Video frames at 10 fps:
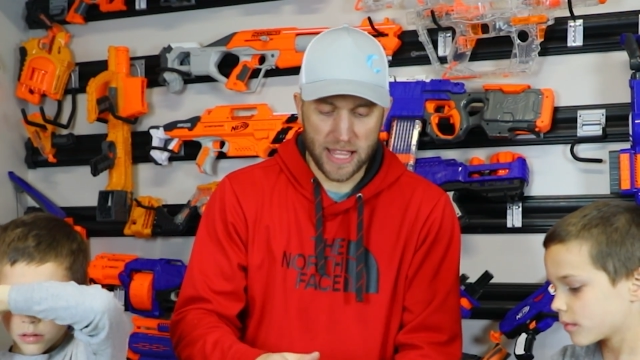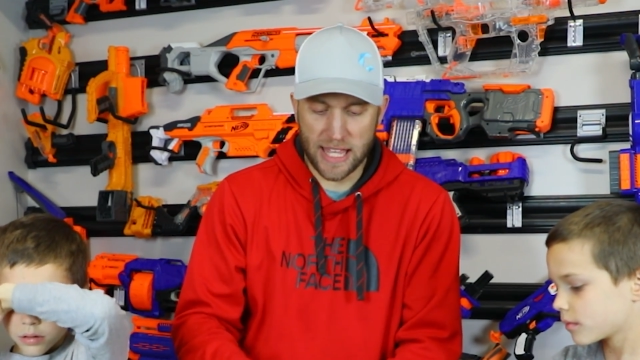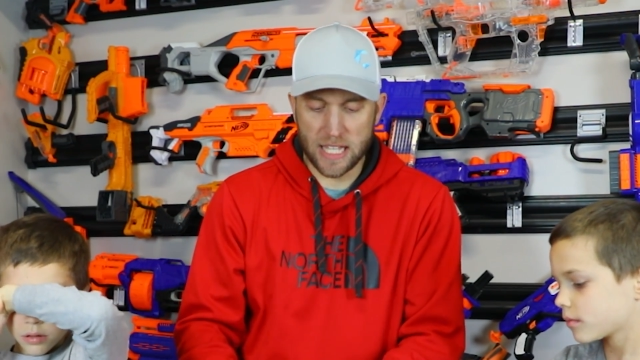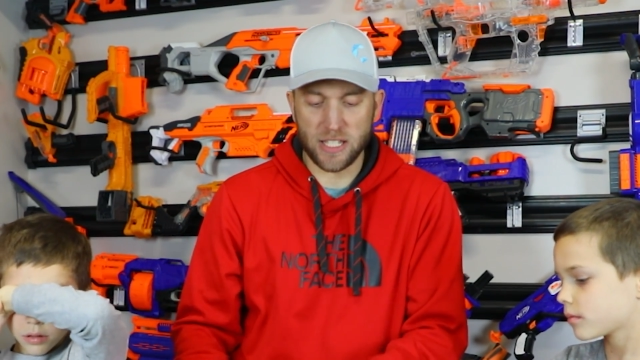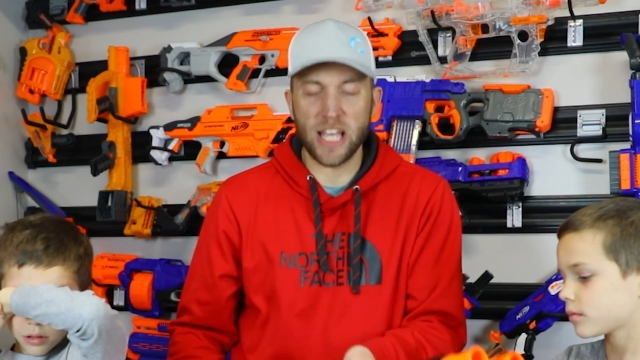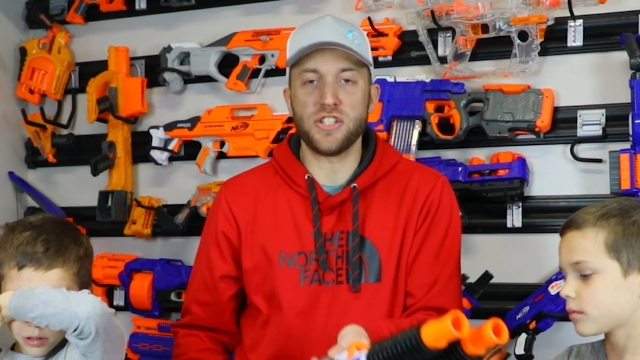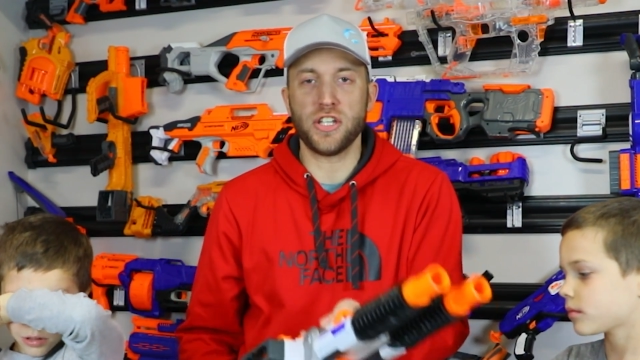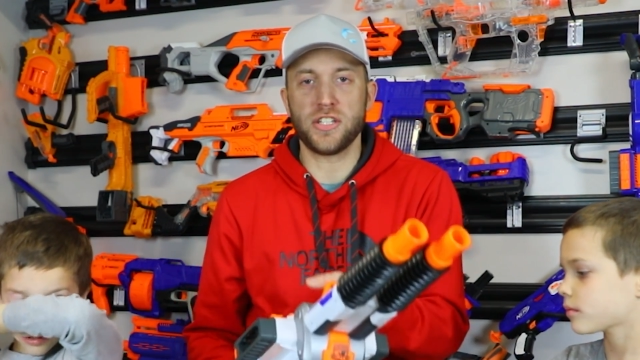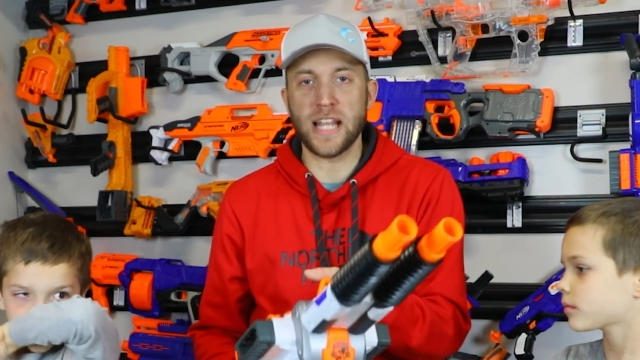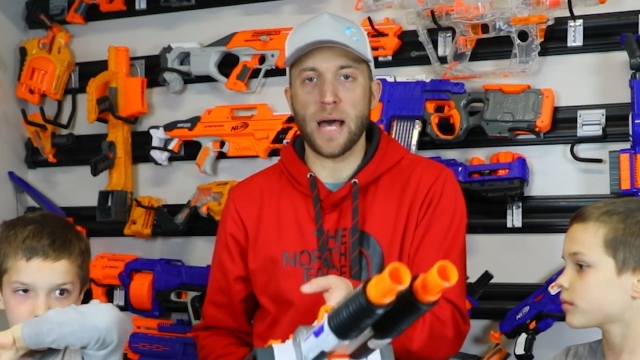Speaker 1: that this is
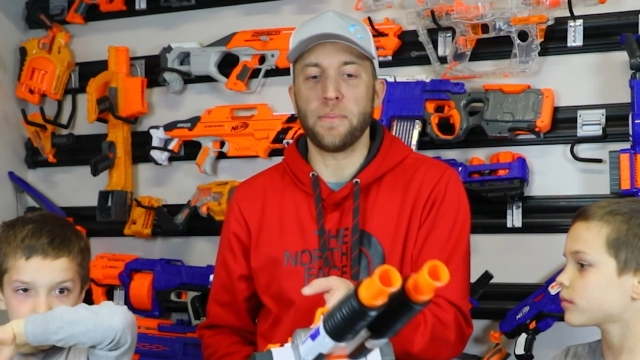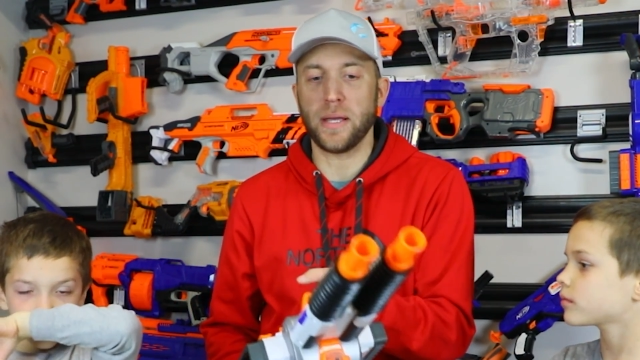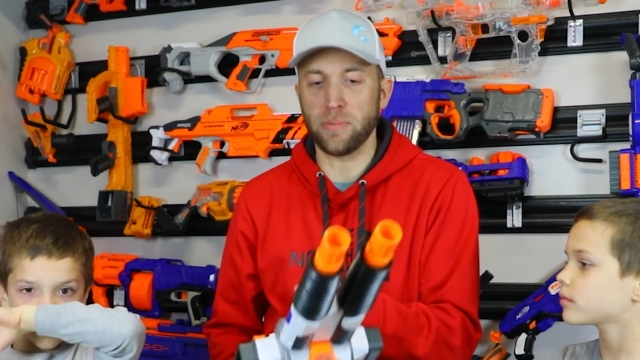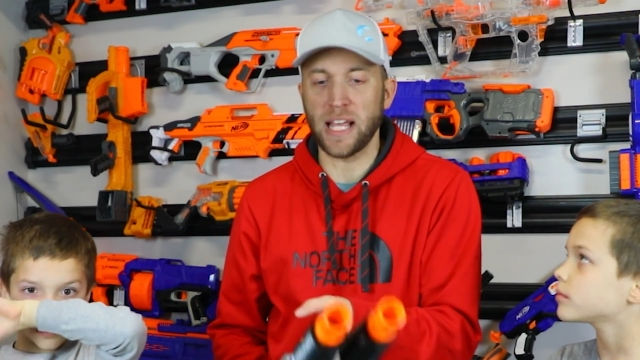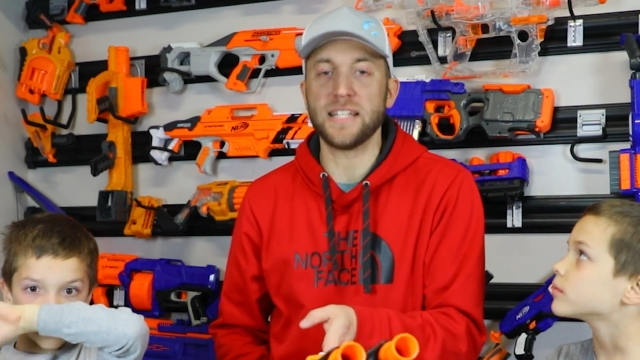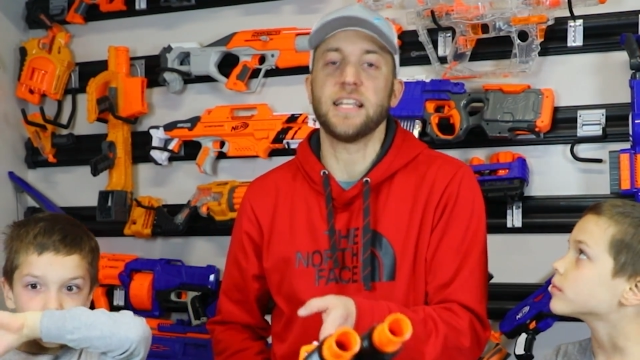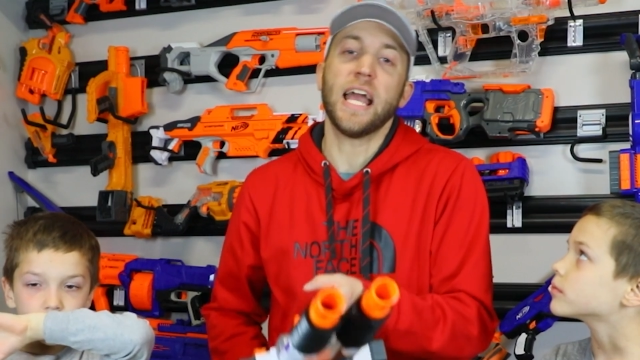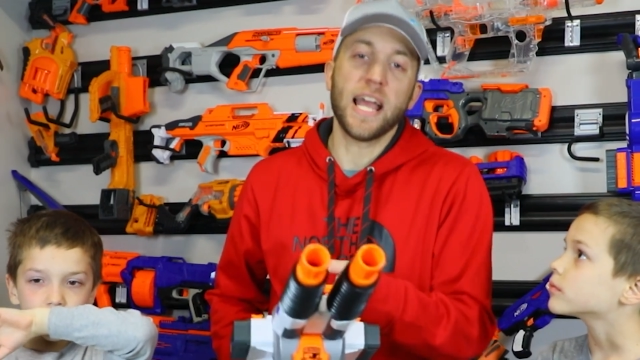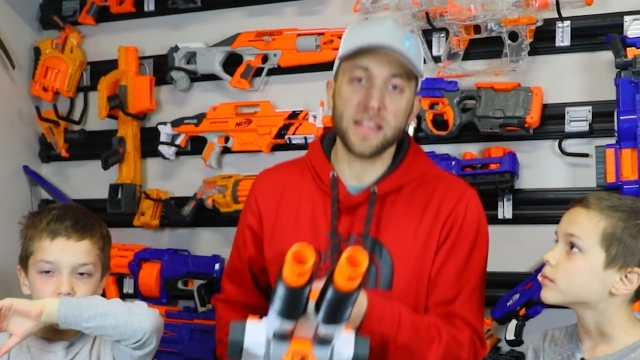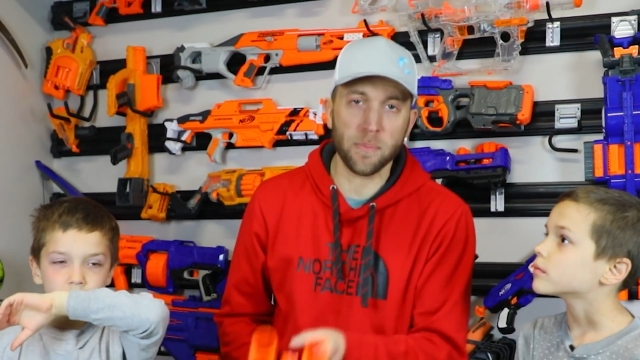just now being placed
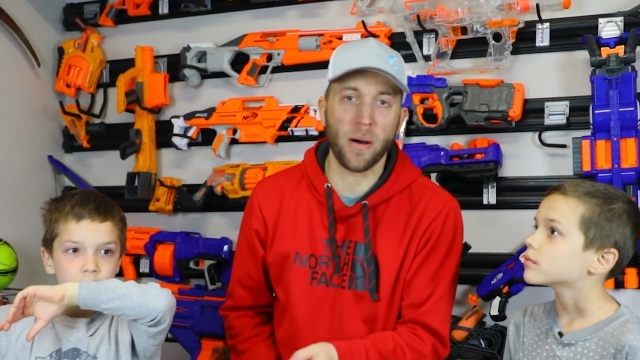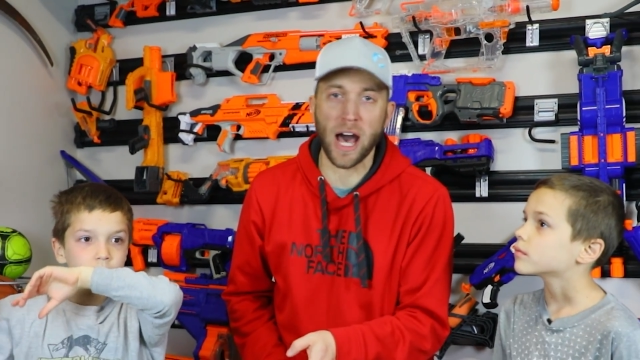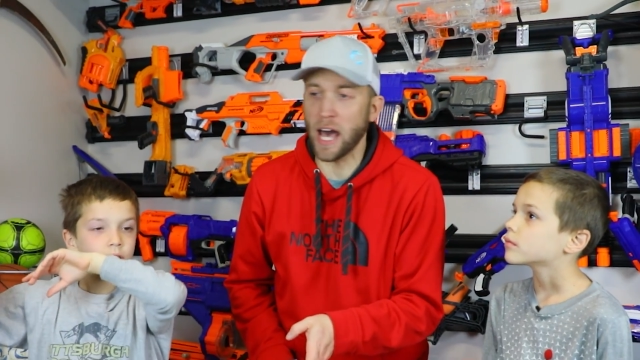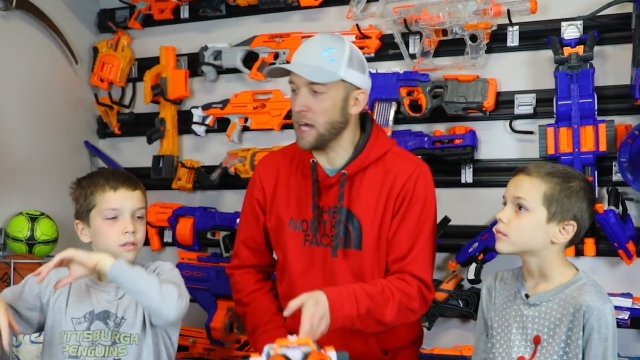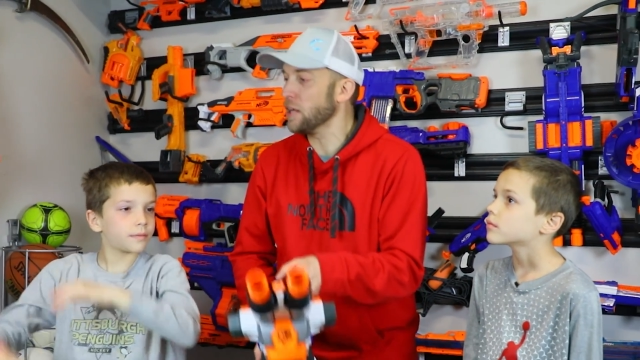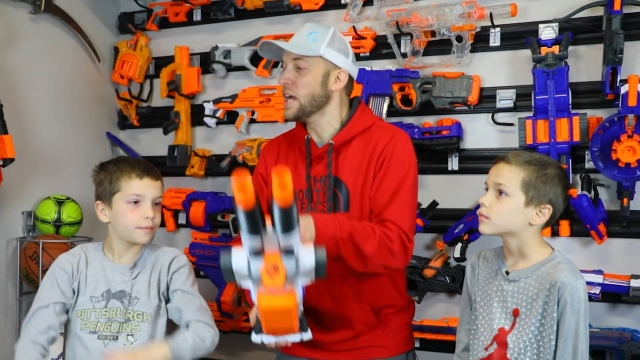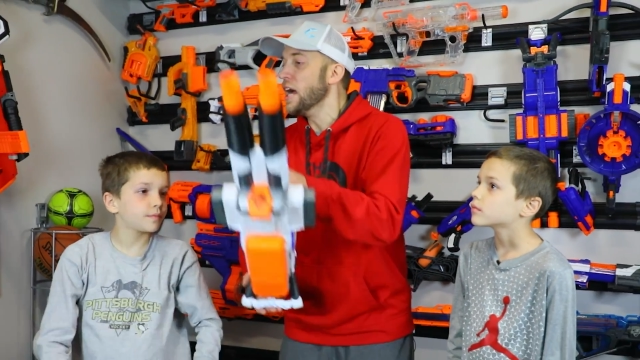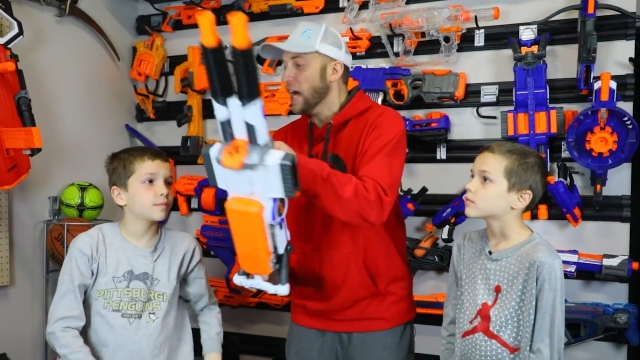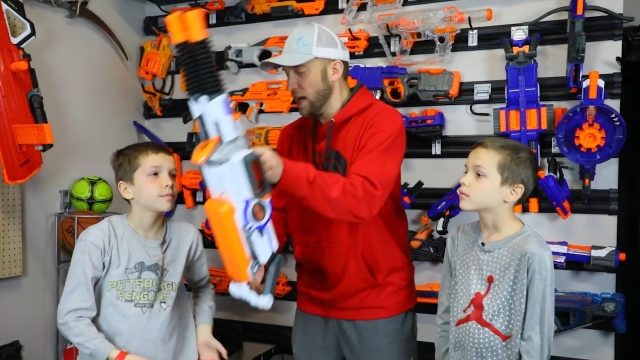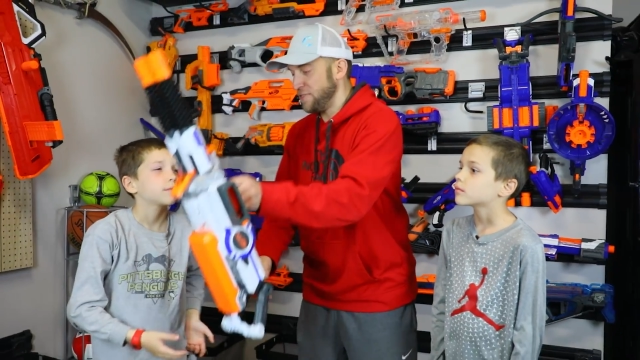in the pile
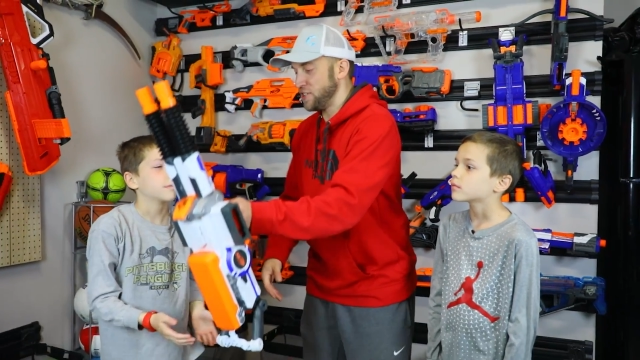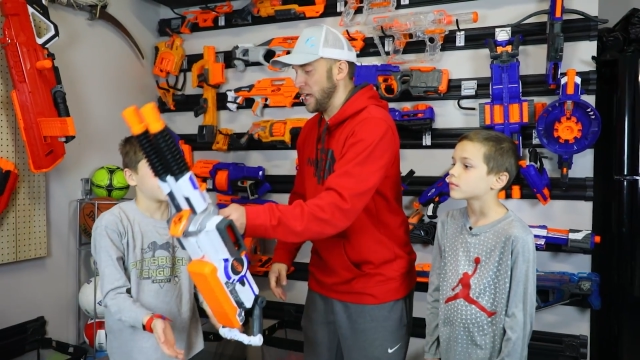of